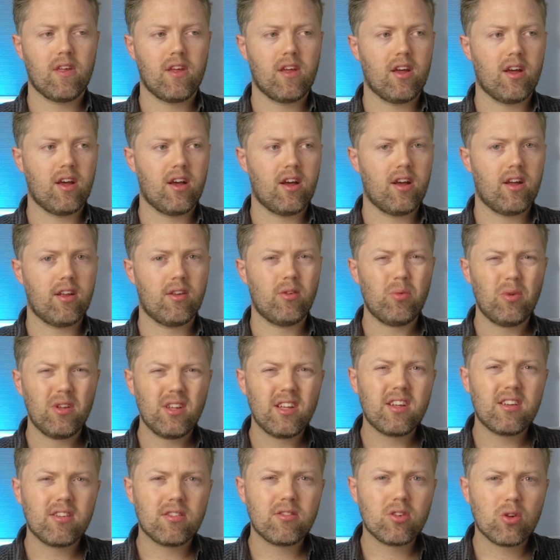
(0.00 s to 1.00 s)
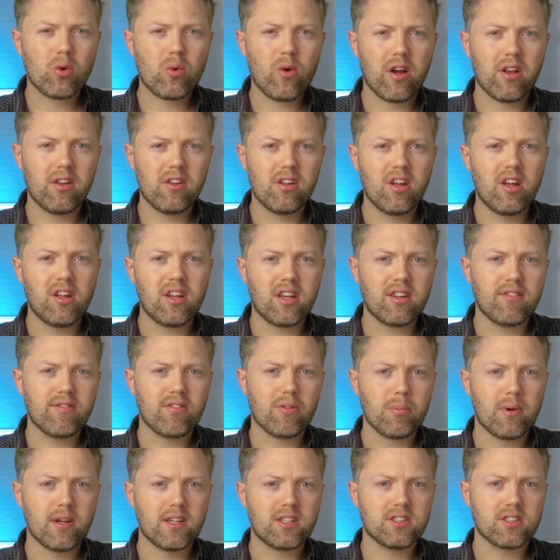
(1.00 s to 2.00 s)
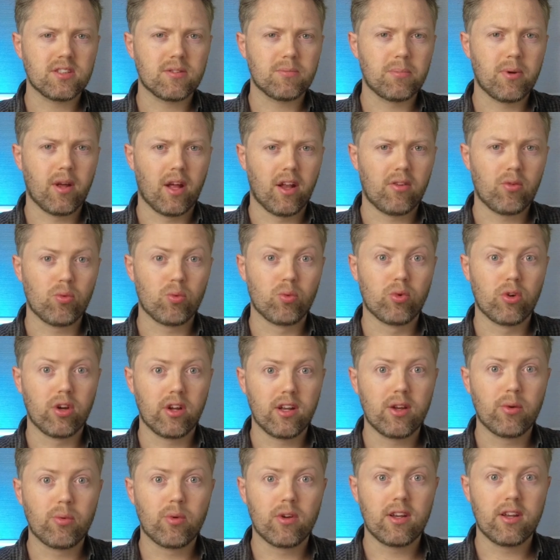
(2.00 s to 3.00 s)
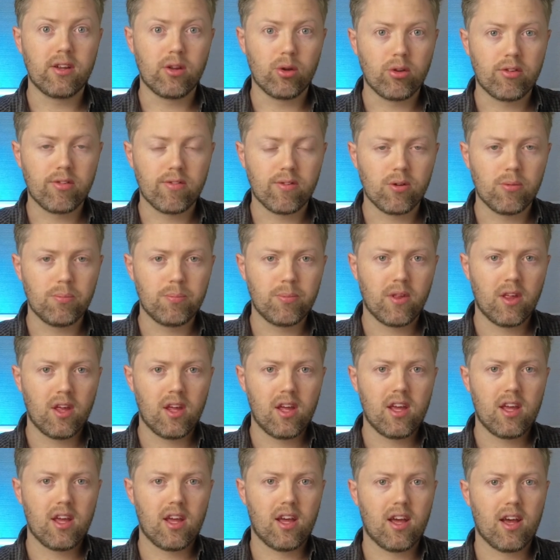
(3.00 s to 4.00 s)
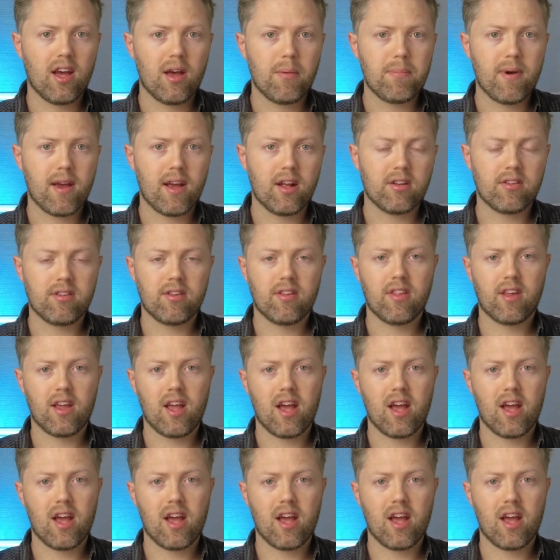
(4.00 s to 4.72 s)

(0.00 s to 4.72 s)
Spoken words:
really quite nerdy information, but really useful, about the